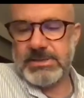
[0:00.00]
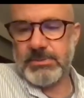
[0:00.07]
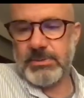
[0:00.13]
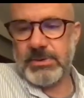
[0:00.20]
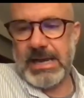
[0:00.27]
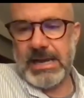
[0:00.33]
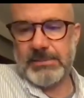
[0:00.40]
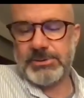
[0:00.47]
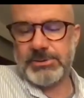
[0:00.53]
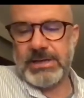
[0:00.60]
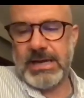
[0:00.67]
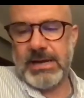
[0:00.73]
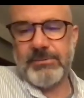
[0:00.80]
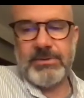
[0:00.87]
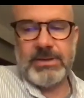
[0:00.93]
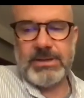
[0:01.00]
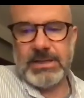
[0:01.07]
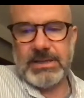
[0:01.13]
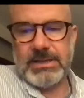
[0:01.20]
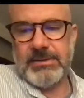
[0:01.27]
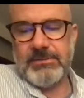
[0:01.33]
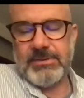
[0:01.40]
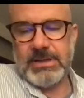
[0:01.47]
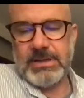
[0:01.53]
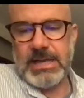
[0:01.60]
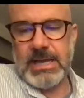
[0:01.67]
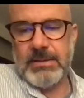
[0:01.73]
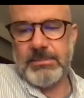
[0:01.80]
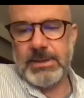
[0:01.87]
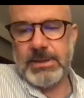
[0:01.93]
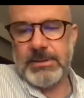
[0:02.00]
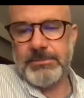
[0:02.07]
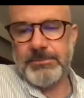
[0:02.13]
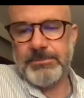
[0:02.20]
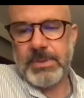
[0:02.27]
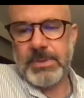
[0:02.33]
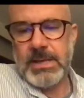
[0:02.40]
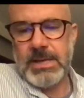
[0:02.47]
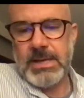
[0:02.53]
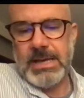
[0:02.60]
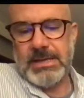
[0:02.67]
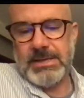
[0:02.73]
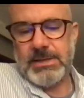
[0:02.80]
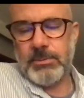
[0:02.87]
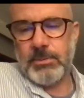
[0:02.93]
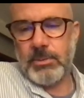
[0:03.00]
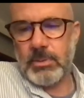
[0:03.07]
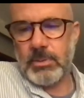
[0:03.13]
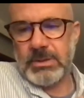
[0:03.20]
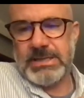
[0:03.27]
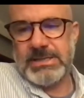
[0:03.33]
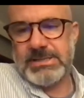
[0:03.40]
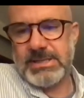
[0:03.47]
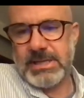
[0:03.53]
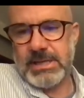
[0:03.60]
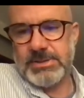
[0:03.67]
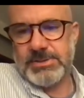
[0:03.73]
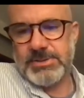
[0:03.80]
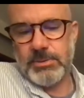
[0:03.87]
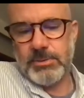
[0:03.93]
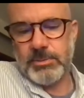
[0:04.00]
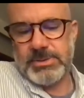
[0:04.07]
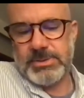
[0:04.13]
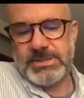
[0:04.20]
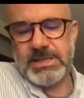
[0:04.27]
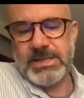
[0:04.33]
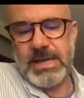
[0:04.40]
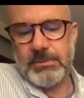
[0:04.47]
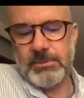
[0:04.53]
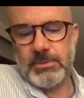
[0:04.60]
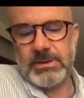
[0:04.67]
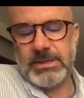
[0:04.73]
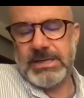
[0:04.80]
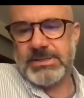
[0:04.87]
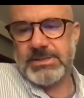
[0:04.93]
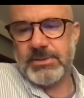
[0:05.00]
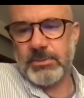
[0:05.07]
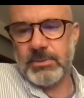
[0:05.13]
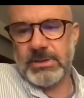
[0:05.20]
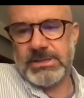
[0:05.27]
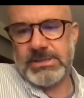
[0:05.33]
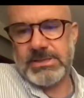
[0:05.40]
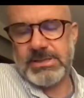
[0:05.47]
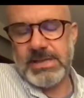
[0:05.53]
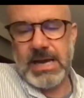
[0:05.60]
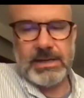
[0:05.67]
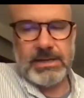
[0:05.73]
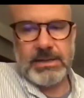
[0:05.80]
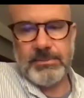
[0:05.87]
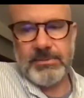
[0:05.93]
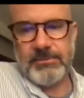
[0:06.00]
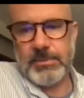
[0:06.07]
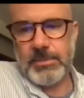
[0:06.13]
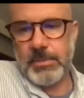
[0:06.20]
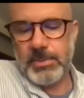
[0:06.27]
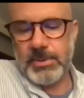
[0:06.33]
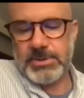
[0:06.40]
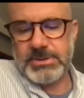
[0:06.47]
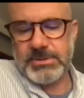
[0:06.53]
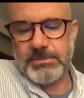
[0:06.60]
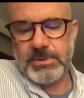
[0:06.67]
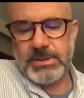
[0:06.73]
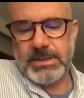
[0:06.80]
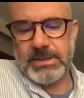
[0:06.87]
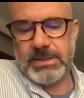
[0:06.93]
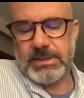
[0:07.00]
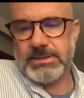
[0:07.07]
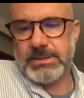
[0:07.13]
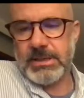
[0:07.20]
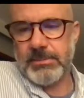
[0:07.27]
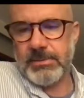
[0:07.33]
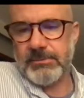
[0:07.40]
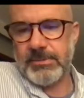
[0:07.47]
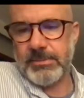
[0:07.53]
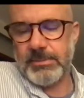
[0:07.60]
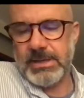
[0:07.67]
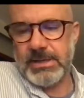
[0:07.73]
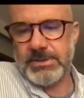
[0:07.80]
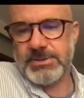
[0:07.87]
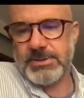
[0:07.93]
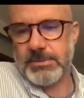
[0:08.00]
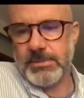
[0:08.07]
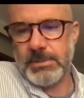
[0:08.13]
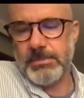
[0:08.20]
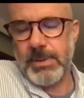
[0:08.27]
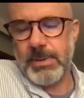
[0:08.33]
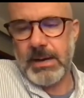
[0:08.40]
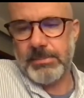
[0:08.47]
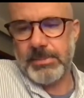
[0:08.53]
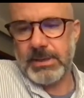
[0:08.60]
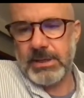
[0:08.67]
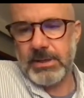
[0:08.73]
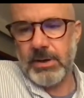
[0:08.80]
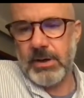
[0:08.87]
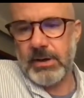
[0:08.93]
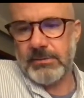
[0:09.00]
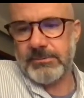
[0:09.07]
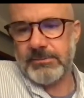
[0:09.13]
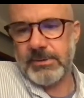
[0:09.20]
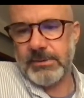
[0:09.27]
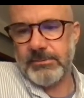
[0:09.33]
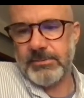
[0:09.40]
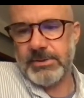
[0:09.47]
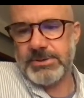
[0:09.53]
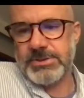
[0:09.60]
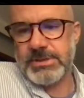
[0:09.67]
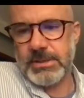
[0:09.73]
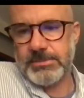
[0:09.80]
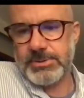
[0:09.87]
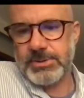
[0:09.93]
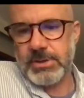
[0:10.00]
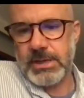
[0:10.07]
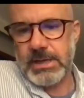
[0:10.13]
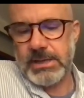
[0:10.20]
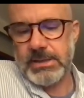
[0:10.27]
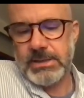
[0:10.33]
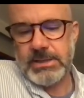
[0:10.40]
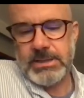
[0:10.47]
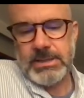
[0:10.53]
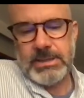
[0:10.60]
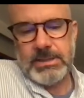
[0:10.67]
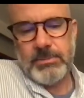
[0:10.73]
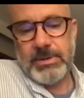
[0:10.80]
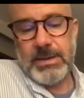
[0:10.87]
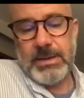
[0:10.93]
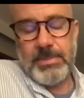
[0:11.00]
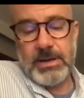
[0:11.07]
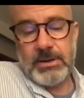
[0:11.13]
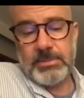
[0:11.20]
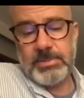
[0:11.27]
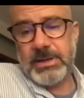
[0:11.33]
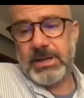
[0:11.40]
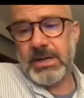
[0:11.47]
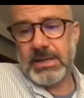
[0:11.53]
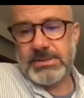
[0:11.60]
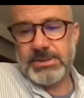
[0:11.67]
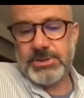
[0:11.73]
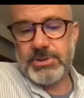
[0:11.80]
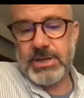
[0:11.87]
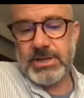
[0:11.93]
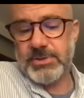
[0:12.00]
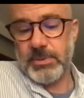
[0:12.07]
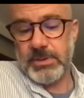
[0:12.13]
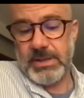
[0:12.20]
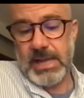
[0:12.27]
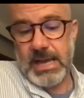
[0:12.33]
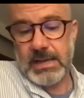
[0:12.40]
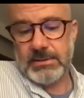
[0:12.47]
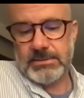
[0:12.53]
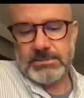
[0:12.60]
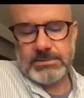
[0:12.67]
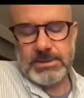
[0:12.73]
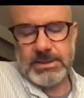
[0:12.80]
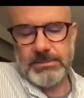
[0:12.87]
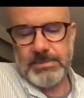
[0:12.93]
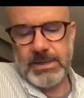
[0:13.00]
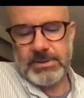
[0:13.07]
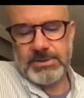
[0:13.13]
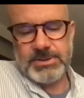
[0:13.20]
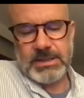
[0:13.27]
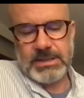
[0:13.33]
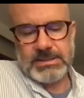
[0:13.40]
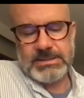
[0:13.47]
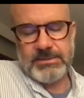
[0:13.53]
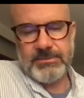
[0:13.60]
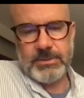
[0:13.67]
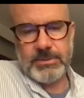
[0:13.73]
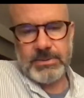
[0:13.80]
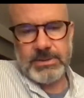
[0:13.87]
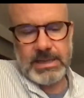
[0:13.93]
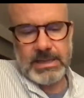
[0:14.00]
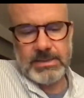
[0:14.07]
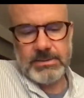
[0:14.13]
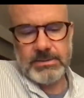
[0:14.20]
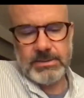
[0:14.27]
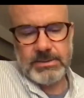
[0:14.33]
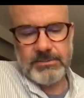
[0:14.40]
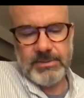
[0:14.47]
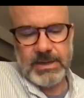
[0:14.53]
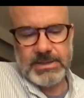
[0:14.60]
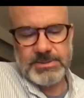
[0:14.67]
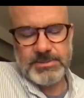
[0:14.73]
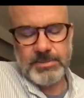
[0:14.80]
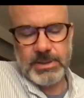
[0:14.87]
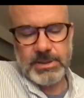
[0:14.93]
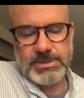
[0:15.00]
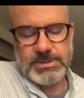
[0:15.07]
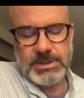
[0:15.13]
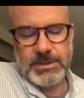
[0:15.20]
we're capturing everything, even the ambient, and then we're releasing it. So when we see that release, the release is not coming from the person breathing, it's coming from the instrument popping it off of the substrate. We get better pre-concentration with that and better selectivity with that device, but